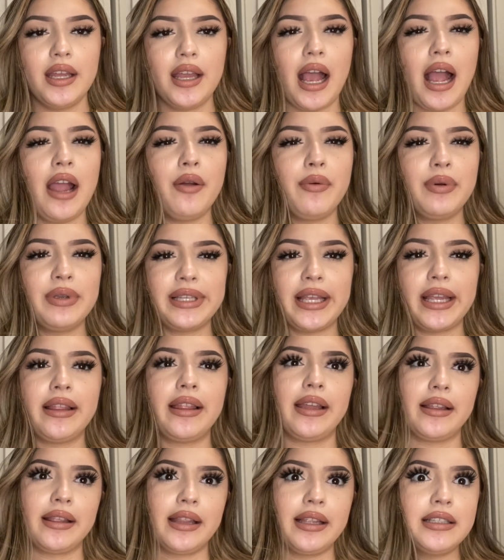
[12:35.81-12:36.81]
I always say
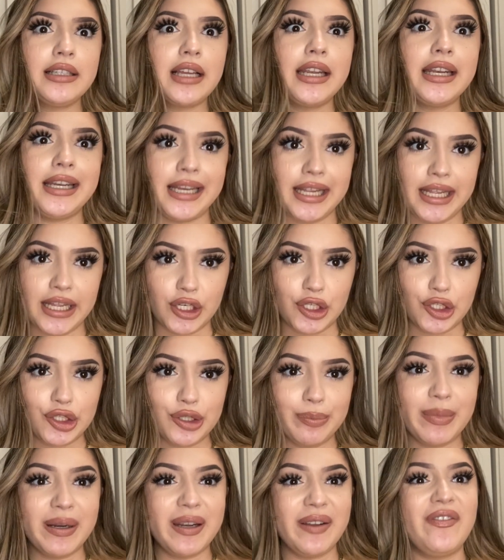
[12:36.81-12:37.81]
like, let's cut 1
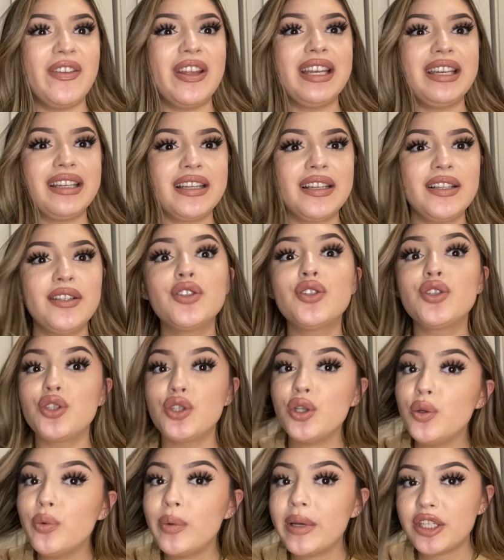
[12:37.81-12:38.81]
inch, but if it needs
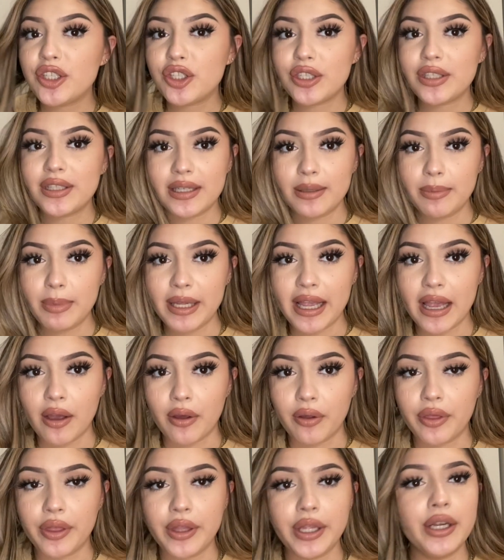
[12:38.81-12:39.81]
2 inches to be
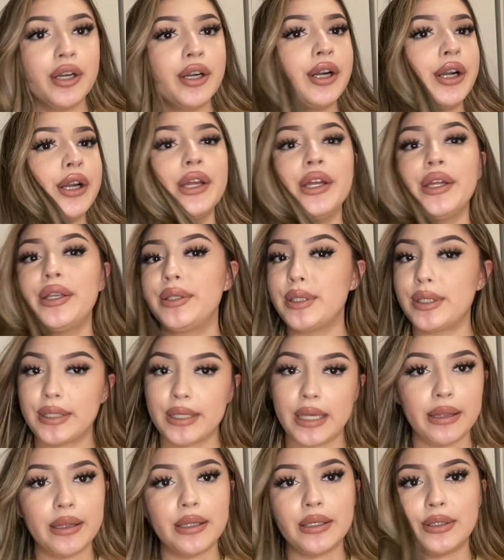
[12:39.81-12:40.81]
healthier, just
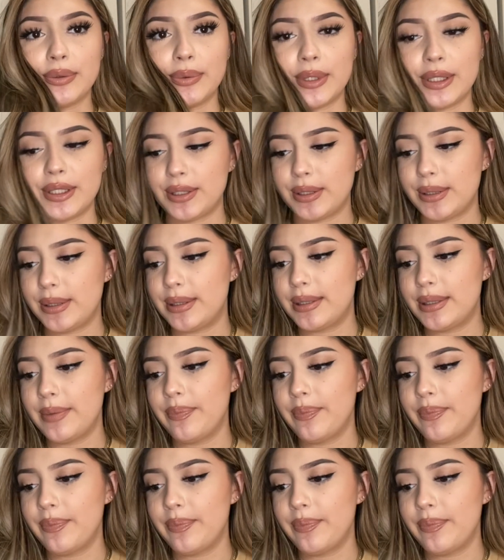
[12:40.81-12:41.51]
cut the 2 inches.